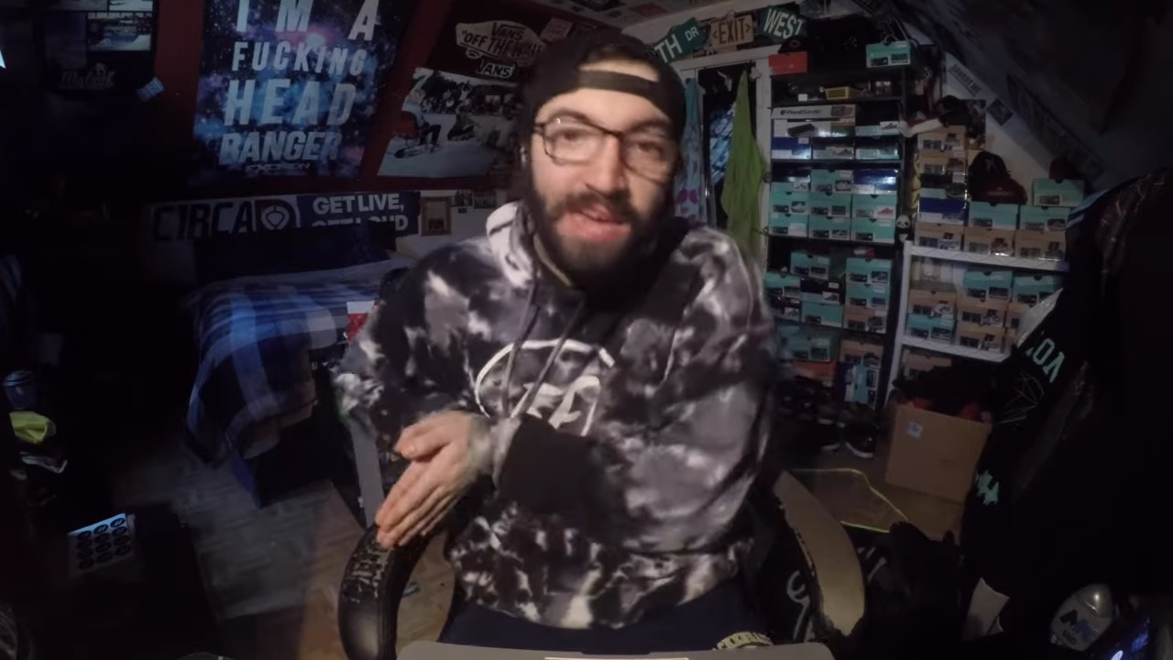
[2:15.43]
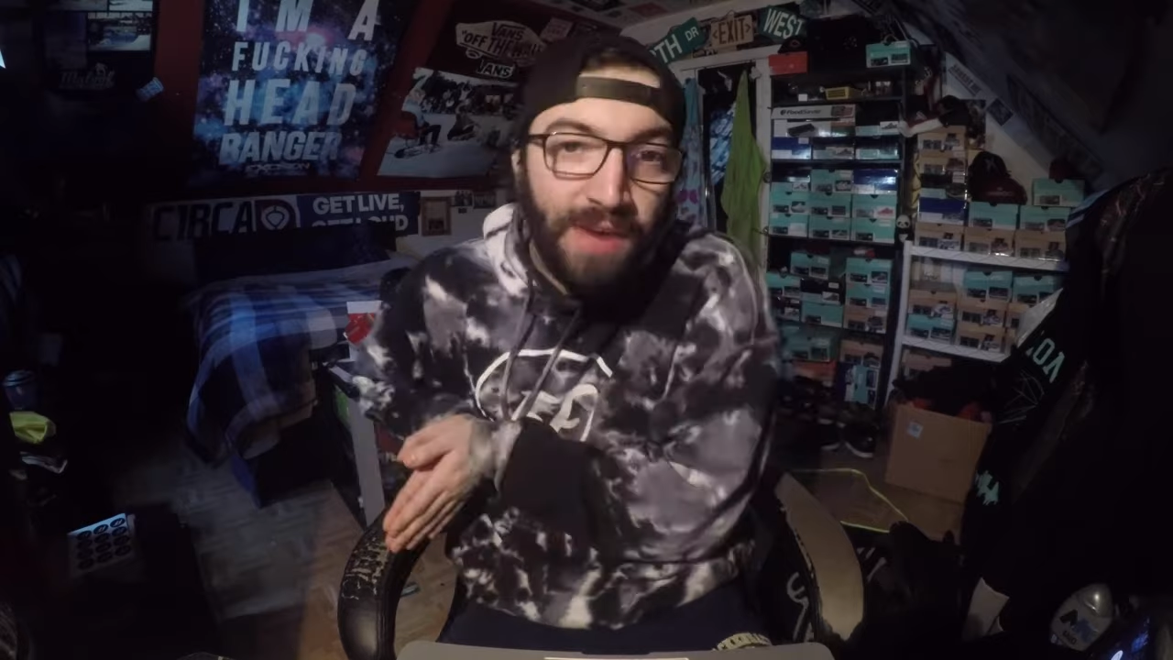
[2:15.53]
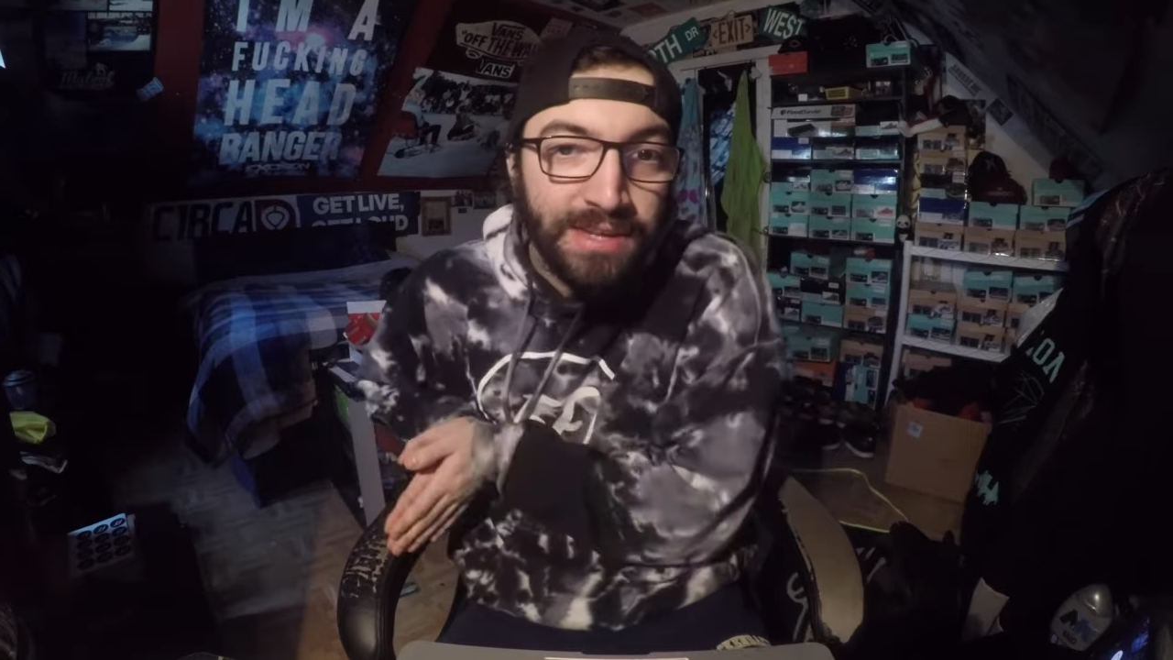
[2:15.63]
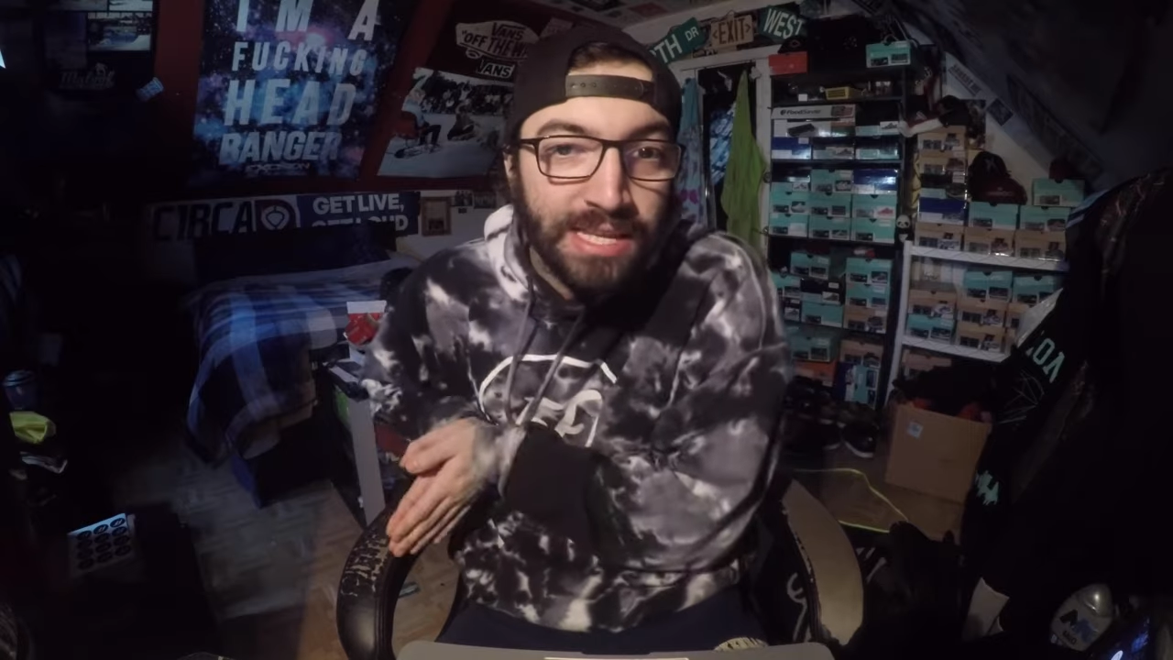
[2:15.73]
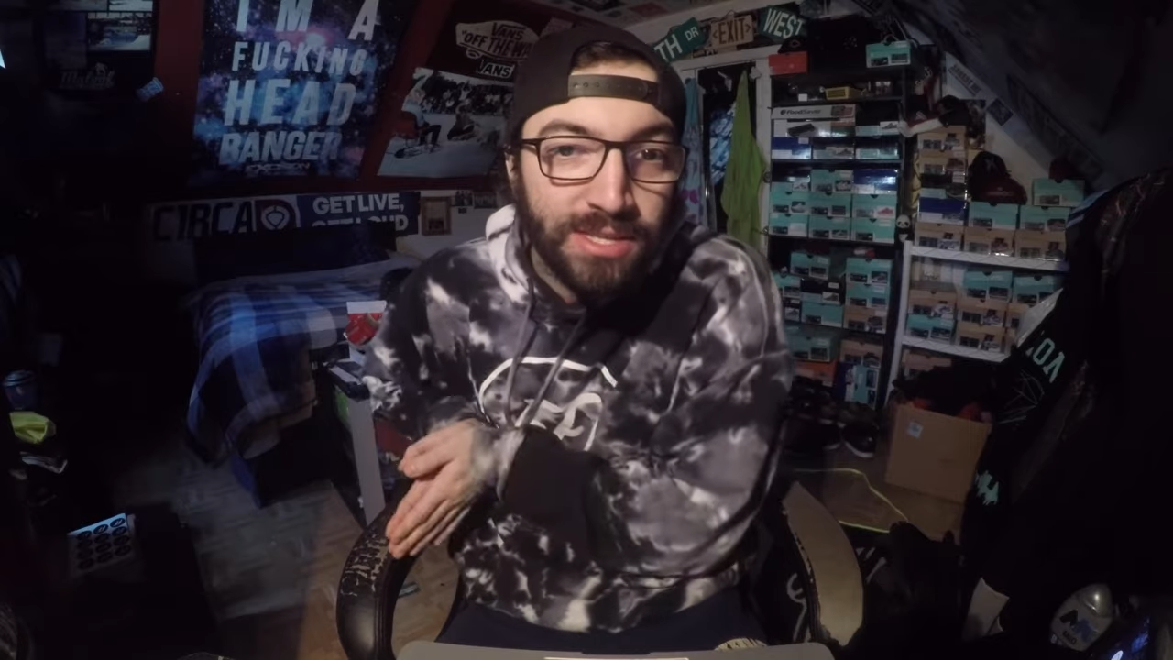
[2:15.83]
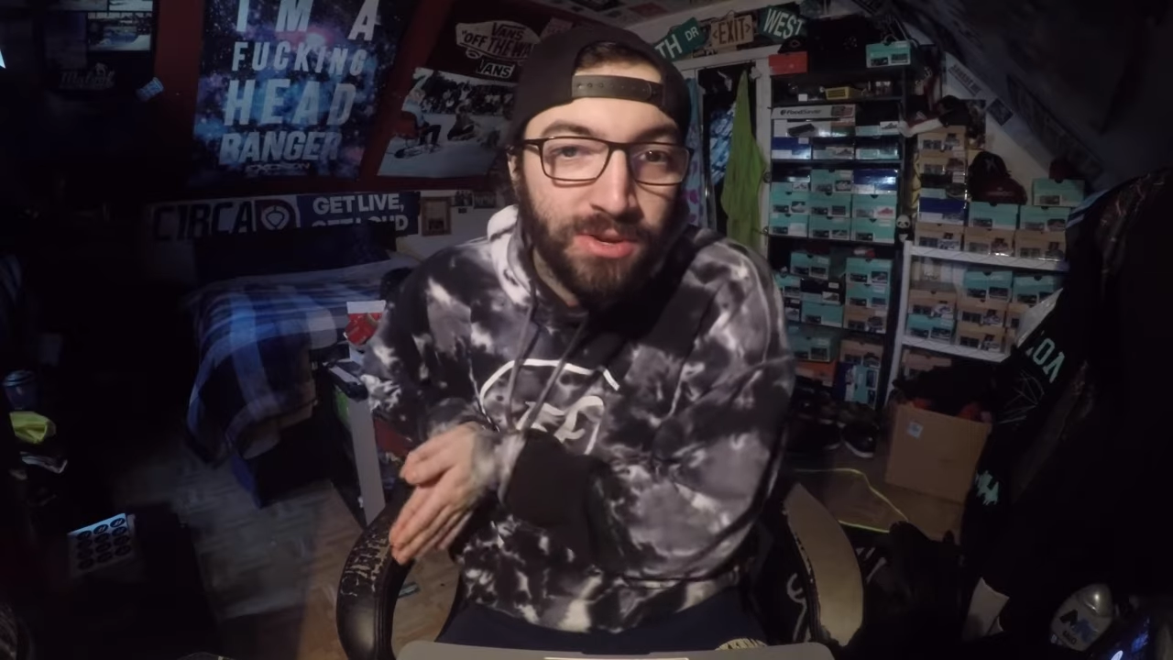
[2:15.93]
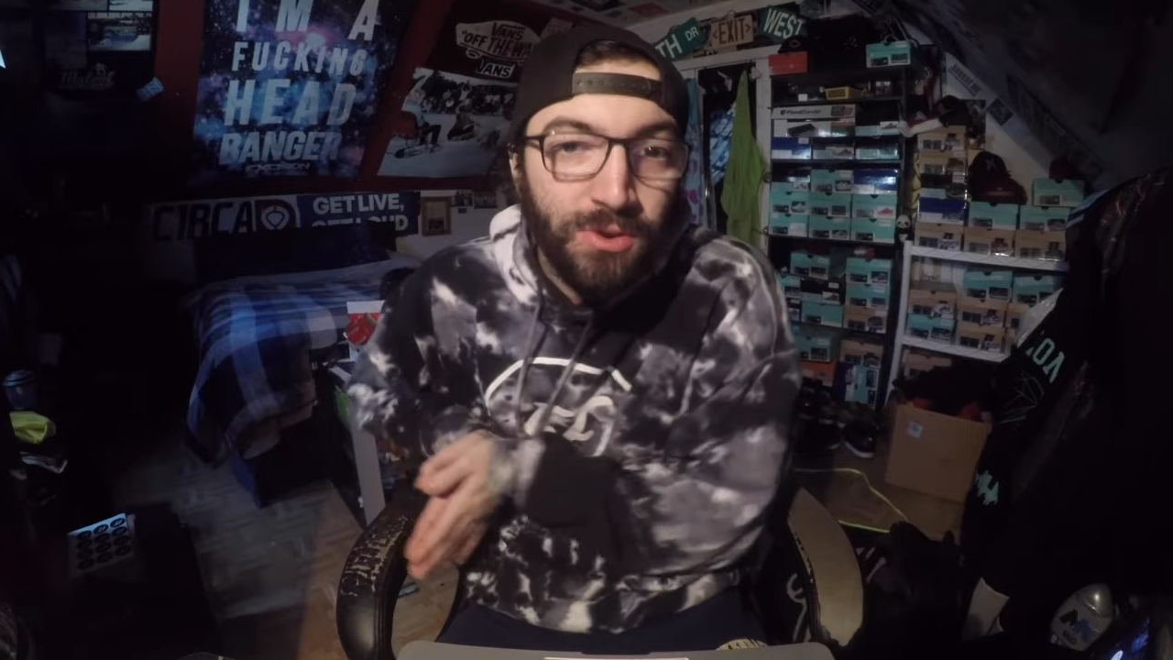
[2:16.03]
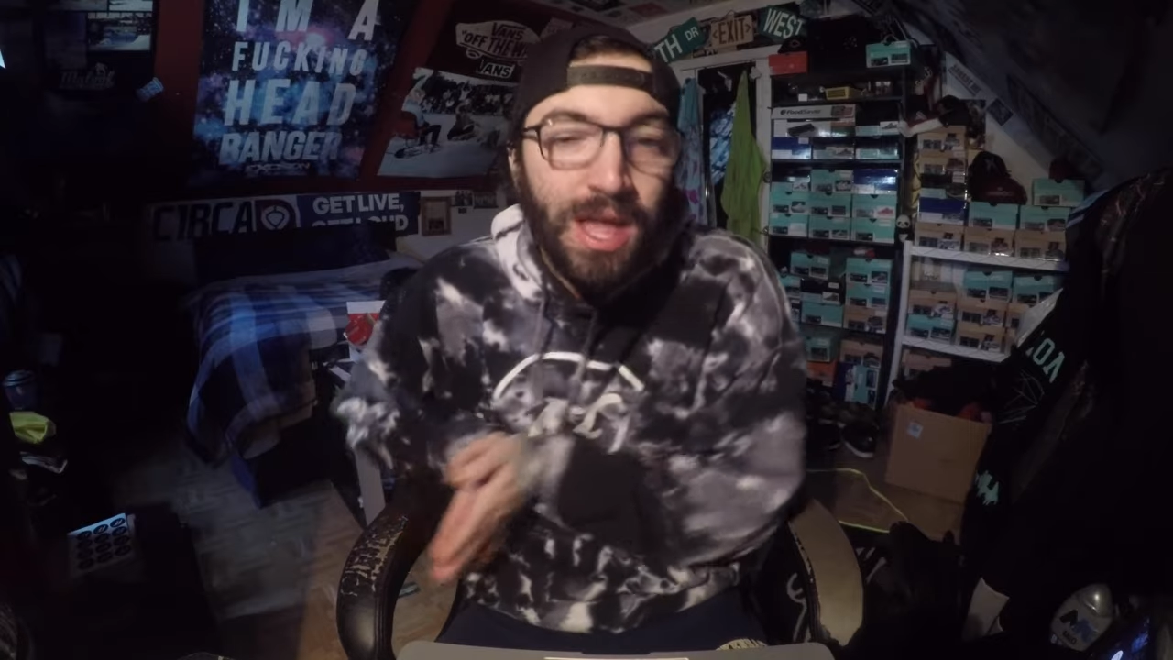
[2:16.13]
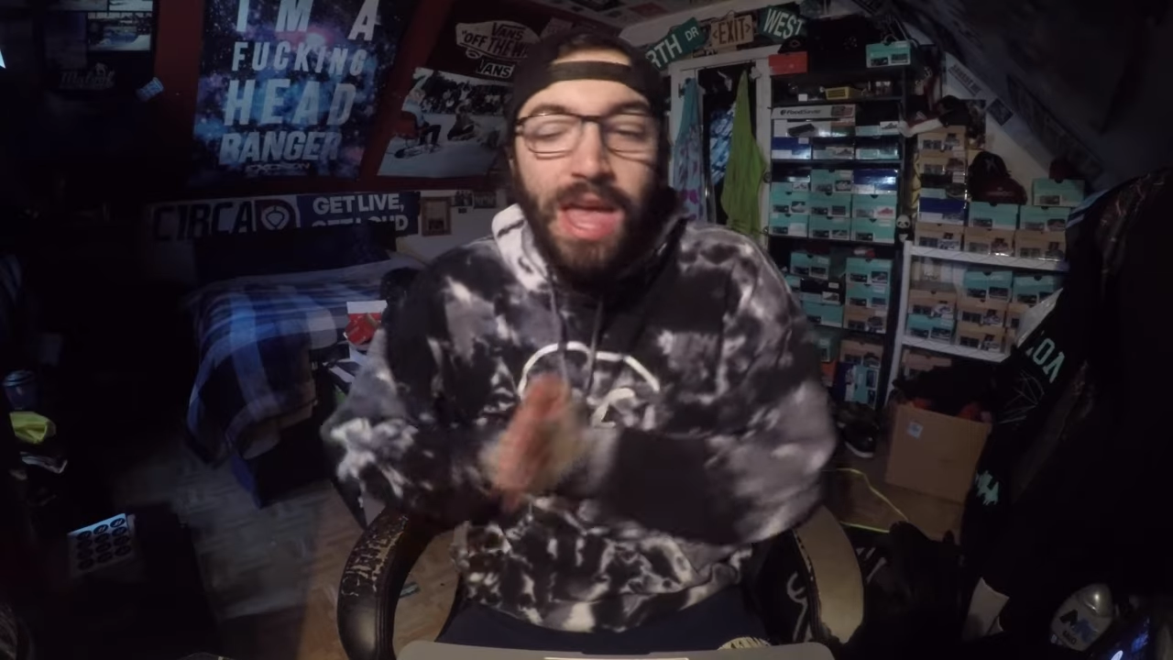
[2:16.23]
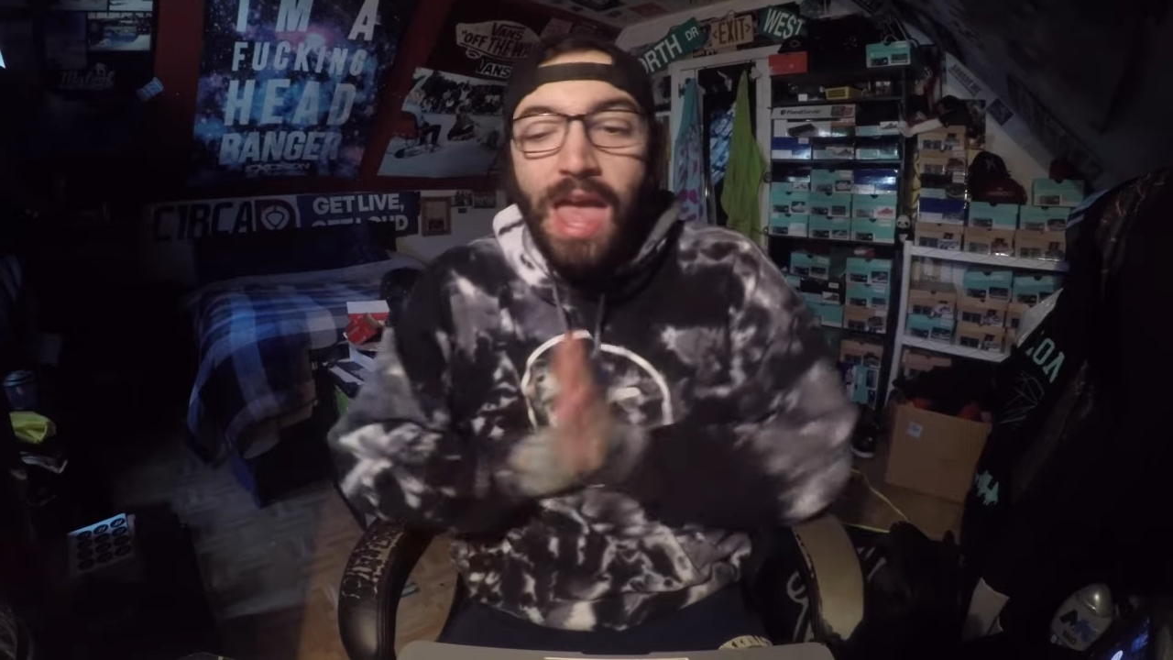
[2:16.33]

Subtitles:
if I need to.